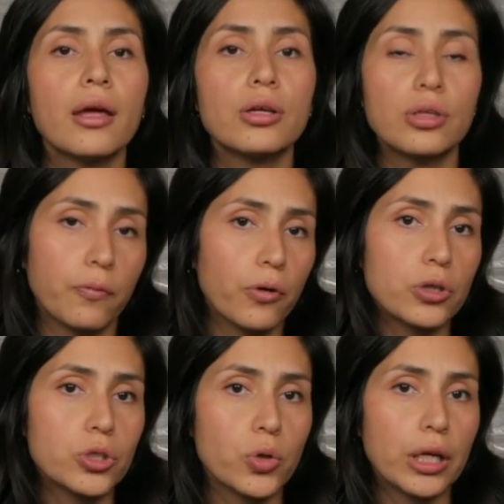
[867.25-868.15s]

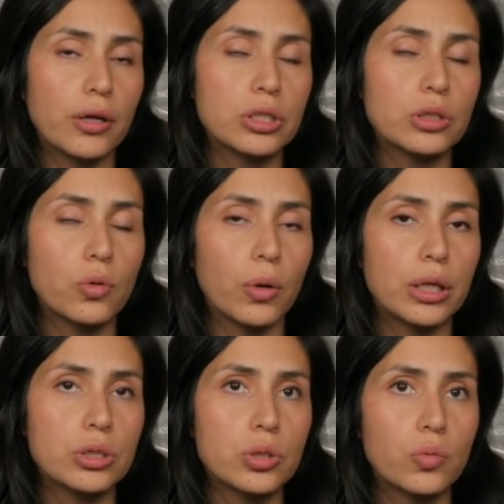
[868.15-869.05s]
for short nails is
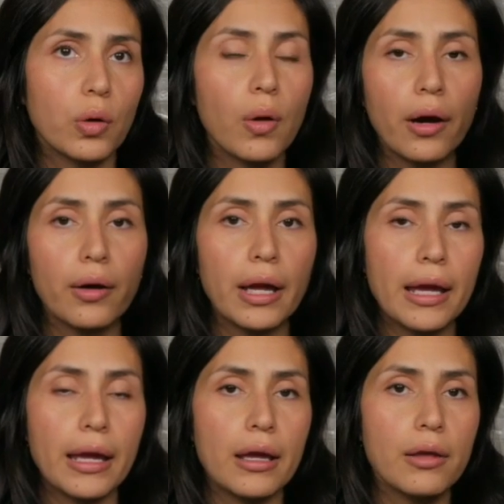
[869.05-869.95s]
going to require
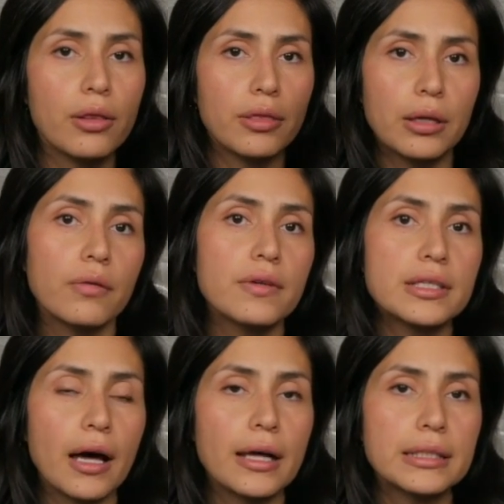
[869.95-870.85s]
a thinner
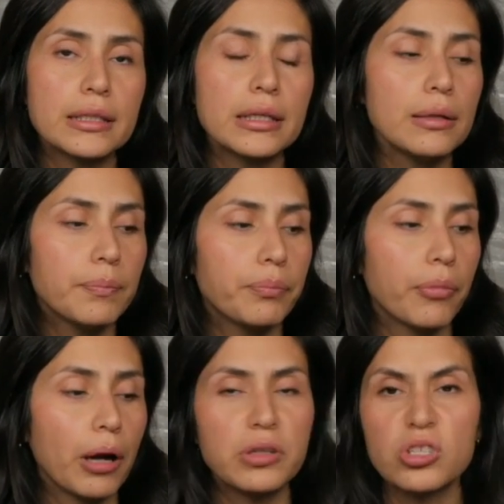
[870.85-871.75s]
viscosity,
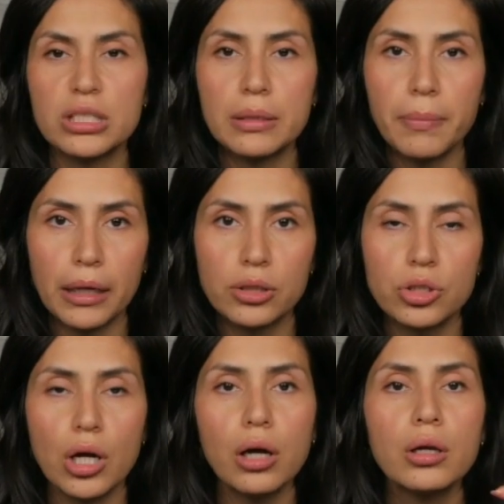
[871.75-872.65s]
probably just the base
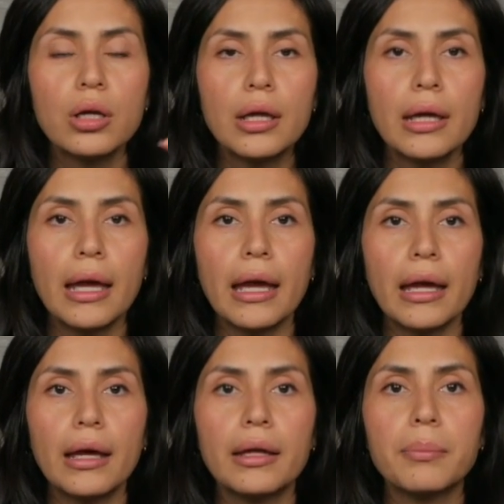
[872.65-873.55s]
gel,
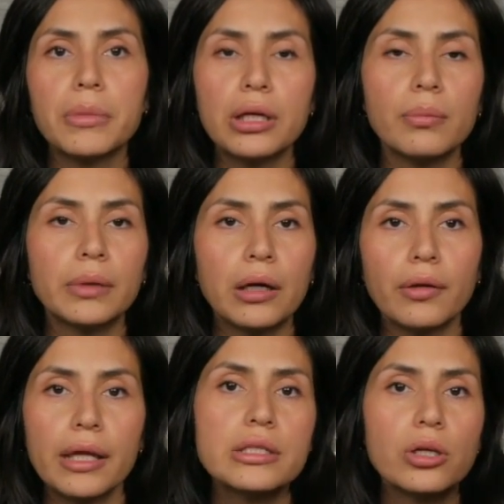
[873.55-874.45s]
and medium nail
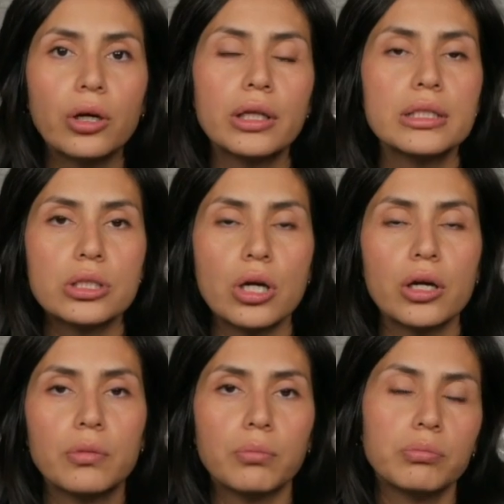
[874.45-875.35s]
lengths are going to
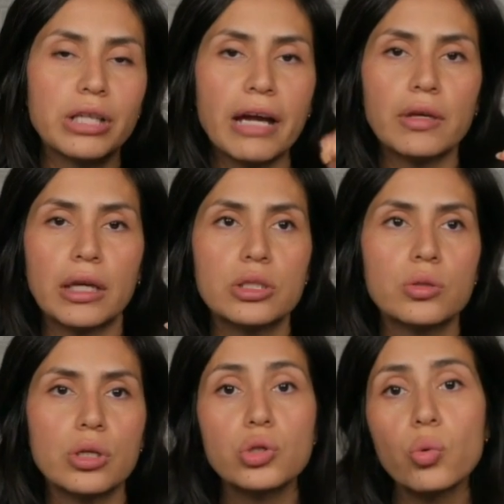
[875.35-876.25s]
start diving
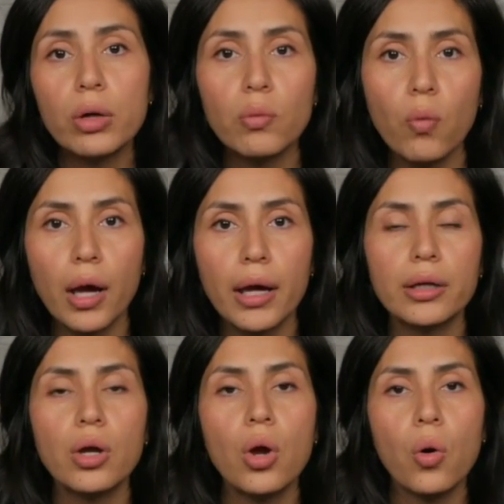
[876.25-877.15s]
into the
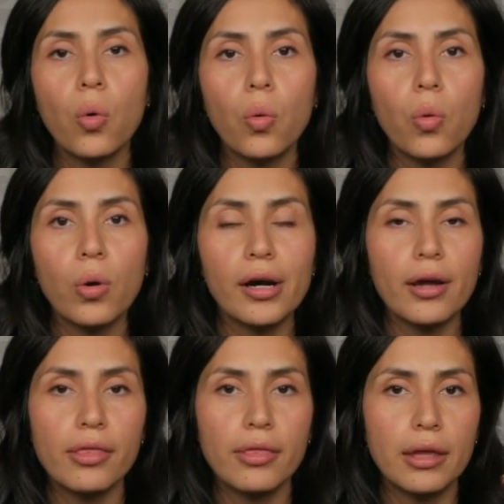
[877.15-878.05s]
2-in-1
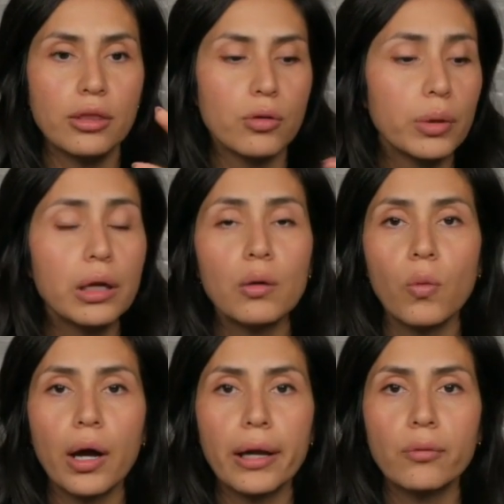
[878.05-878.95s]
or the
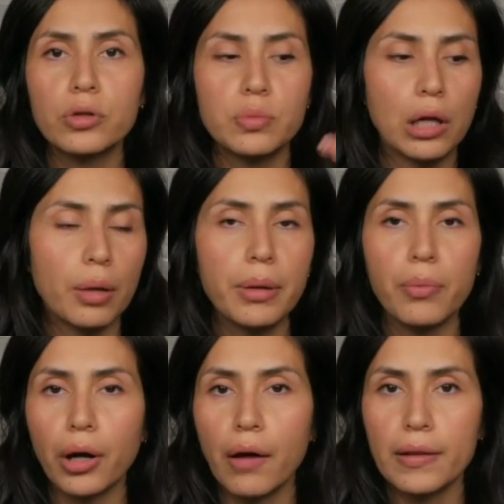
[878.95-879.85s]
3-in-1, which a lot of
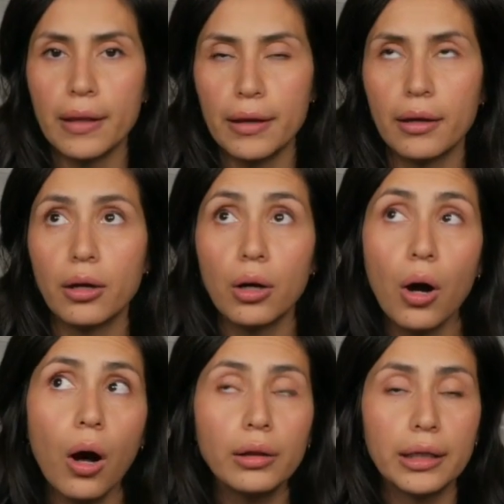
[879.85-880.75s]
people are
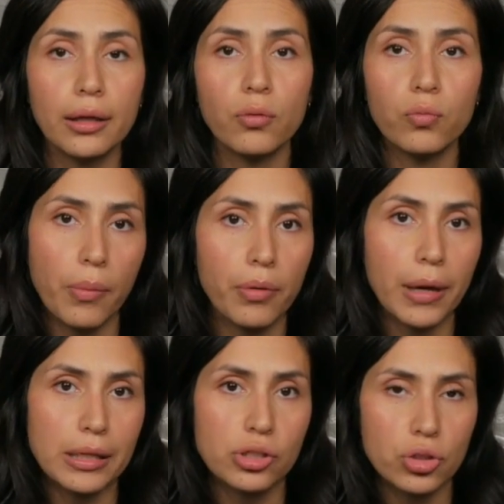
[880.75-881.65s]
calling rubber
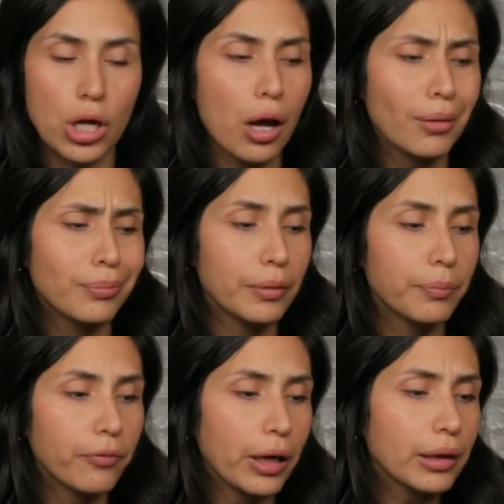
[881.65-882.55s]
based gel.
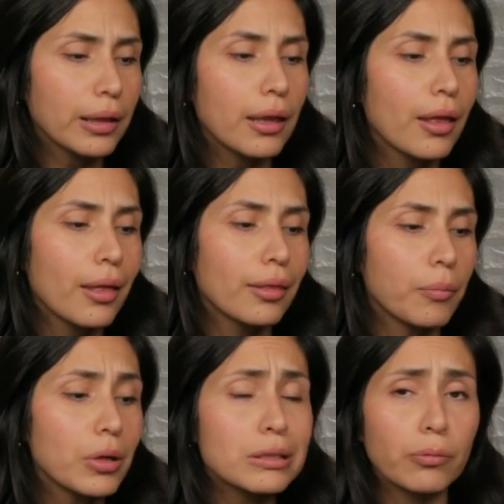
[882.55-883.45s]
But frankly, the
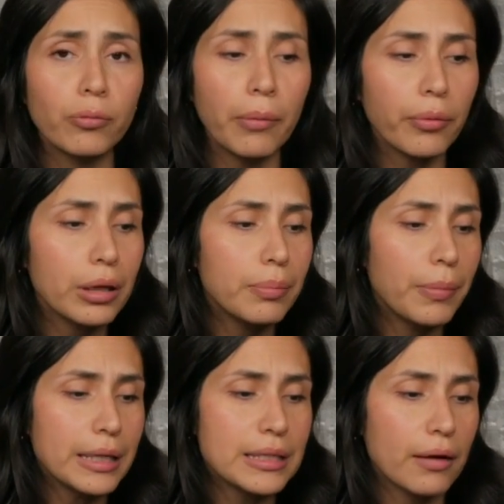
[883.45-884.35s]
most rubbery
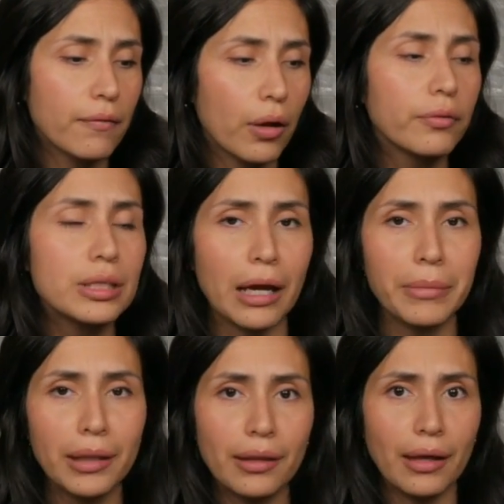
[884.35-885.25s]
base out of all of these, I
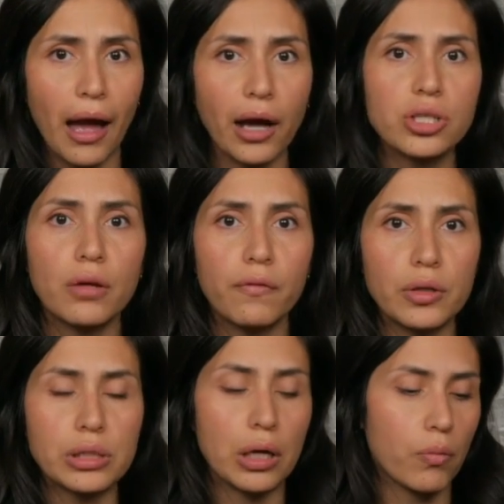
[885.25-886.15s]
mean, like, that actually
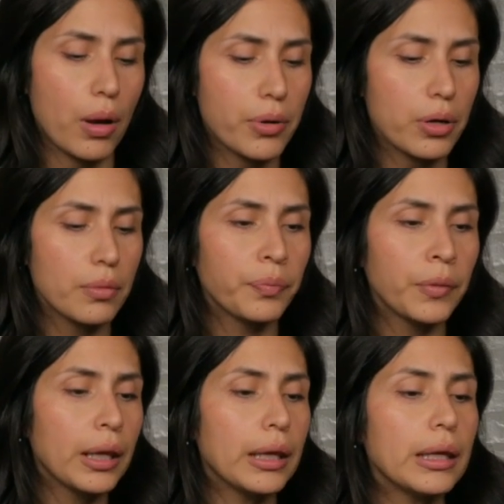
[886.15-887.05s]
feels like rubber,
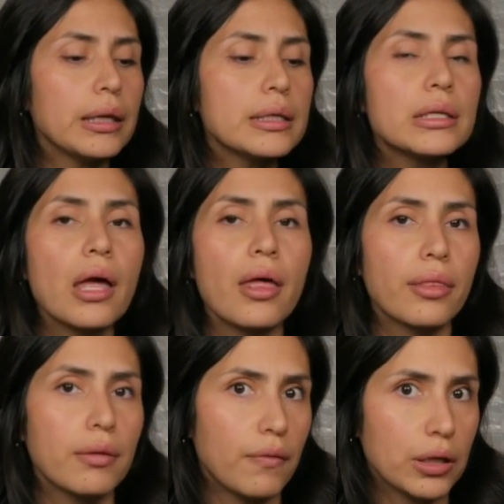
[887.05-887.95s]
is
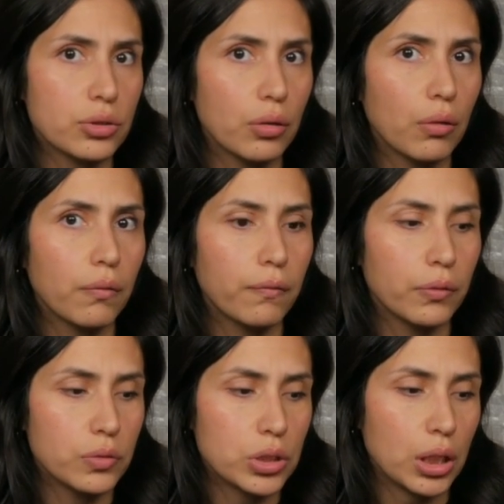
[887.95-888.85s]
the Vetro
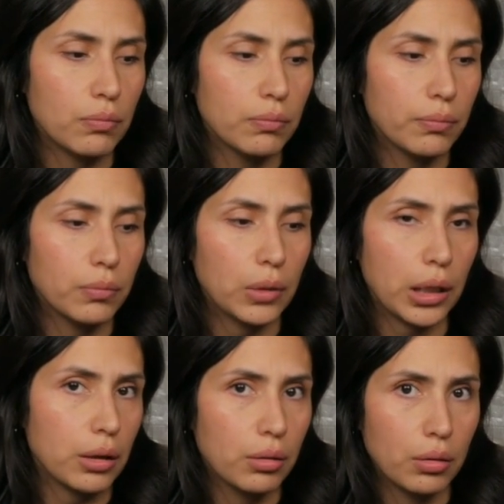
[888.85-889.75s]
Fuji.
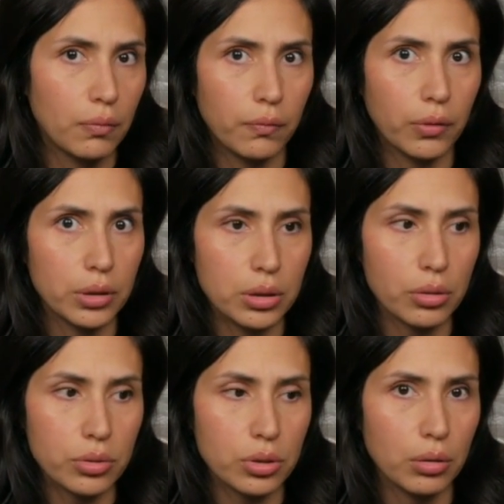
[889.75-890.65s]
Like, full
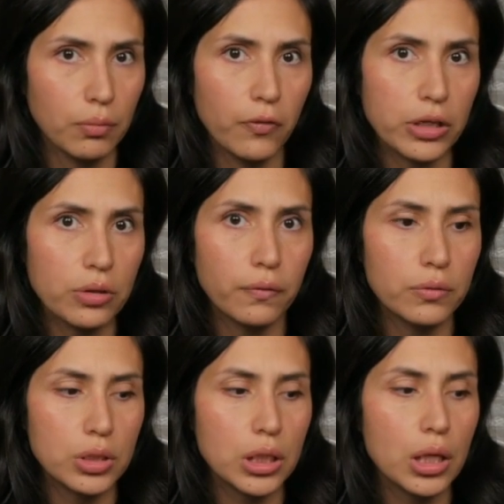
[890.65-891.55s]
disclosure. Vetro
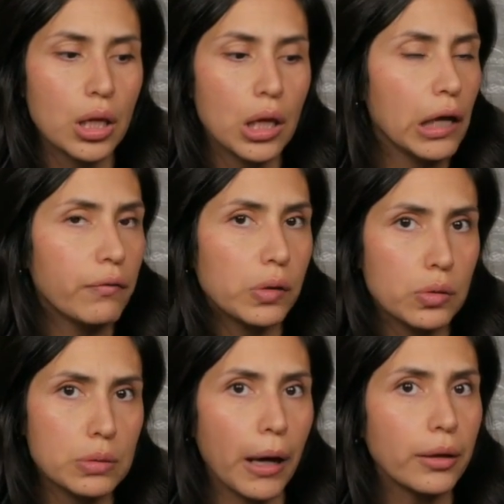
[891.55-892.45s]
Fuji, if you
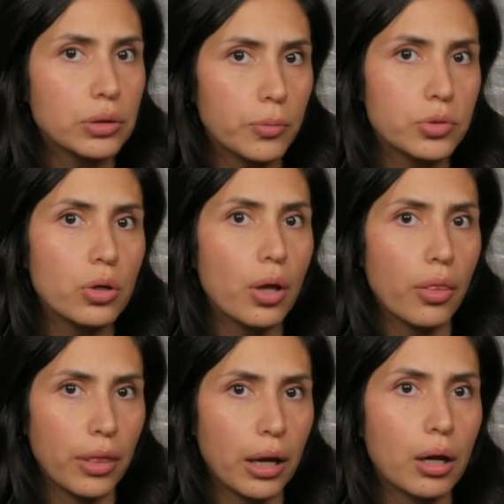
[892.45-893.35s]
use Biosculpture,
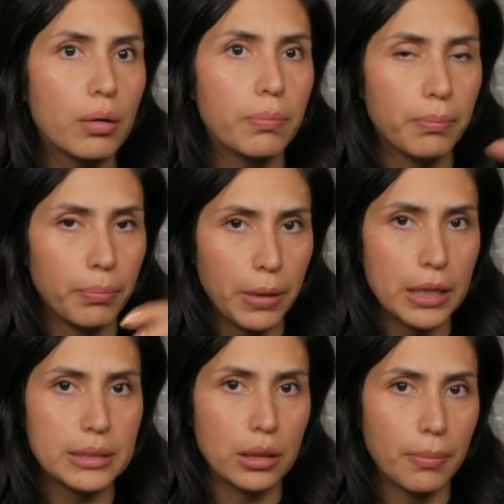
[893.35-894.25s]
their
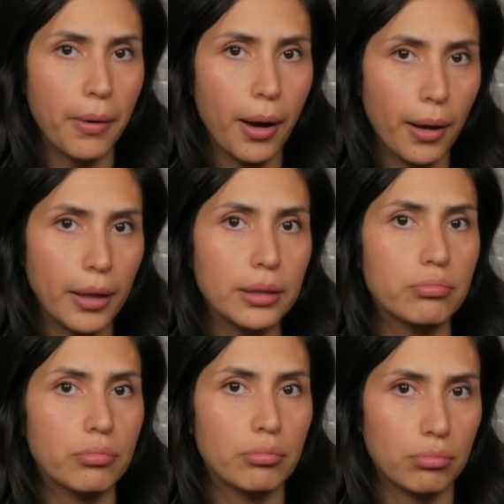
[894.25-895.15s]
base in a pot,
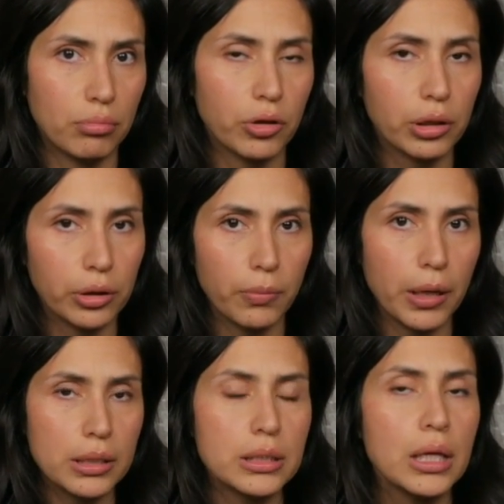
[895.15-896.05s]
their clear
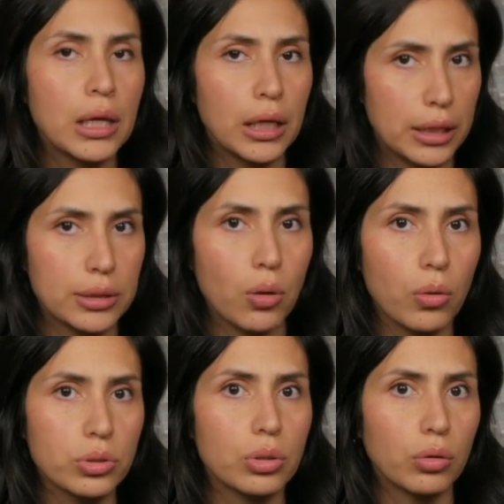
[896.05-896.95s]
base, is
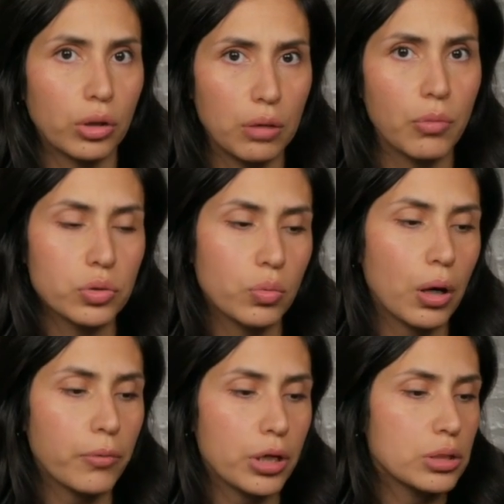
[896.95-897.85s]
also the most
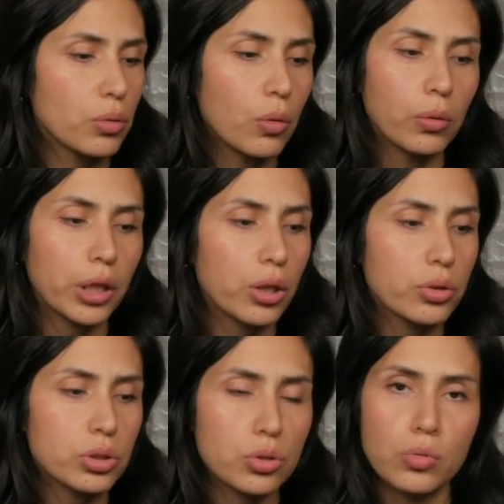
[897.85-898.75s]
rubbery. So only
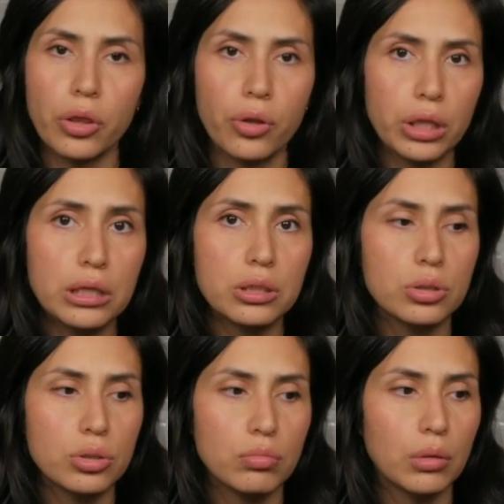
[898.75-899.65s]
those two, and this
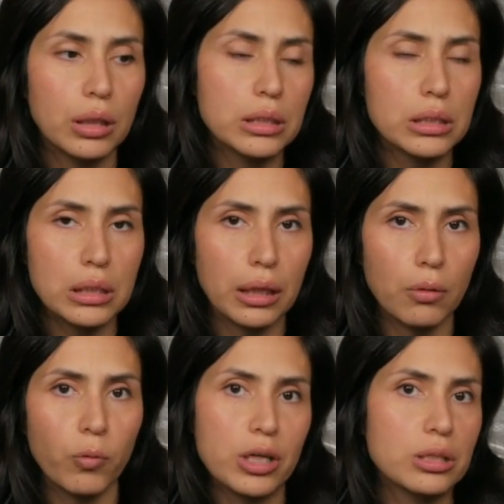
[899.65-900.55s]
is like
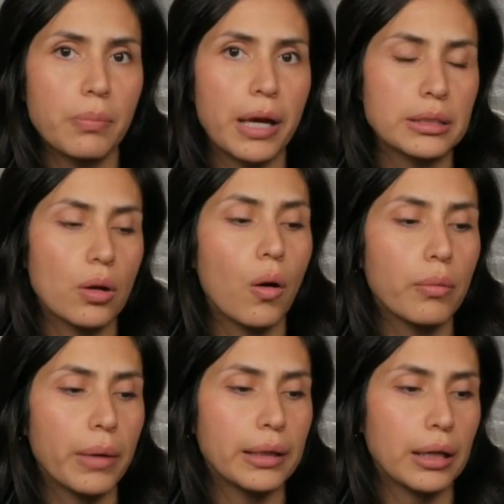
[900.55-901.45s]
works the best
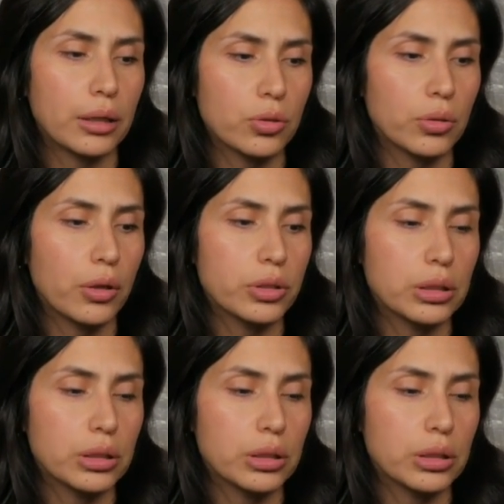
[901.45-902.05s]
on my natural nails,